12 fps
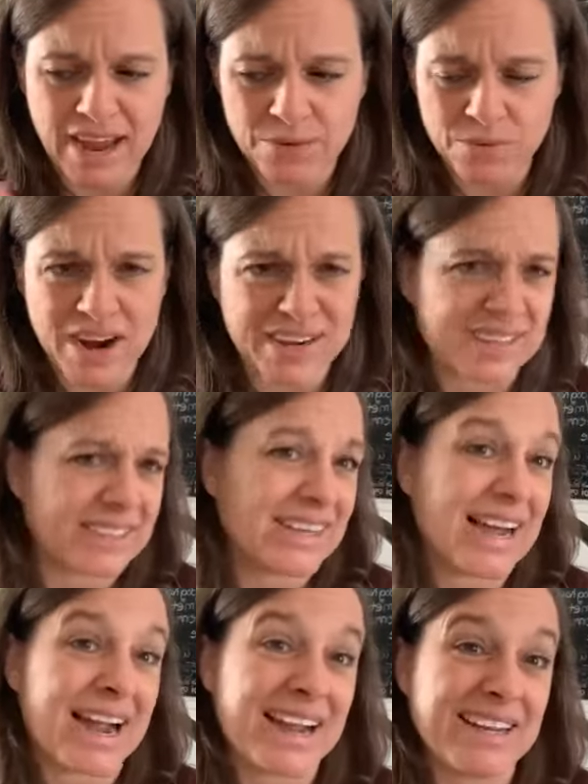
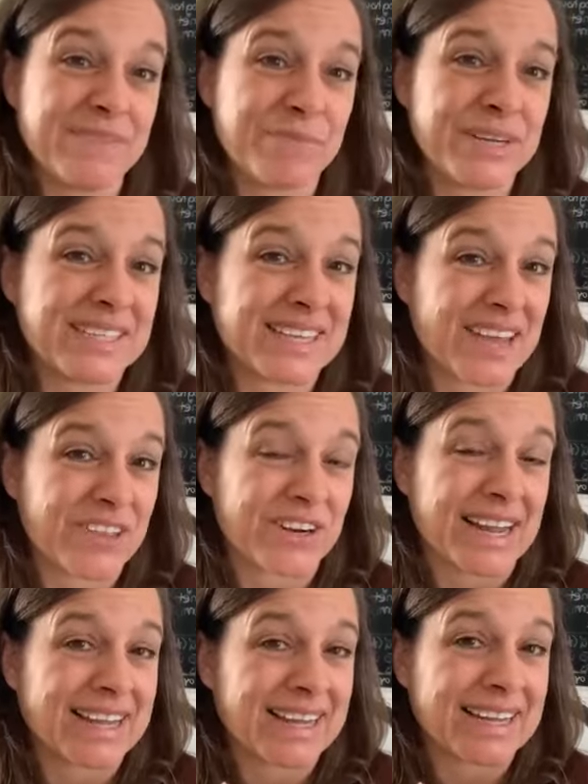ironically, I put together
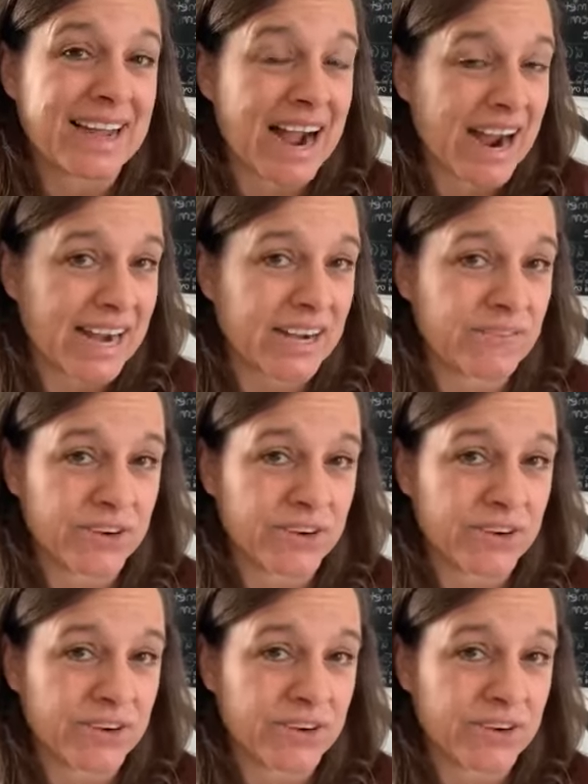like a guide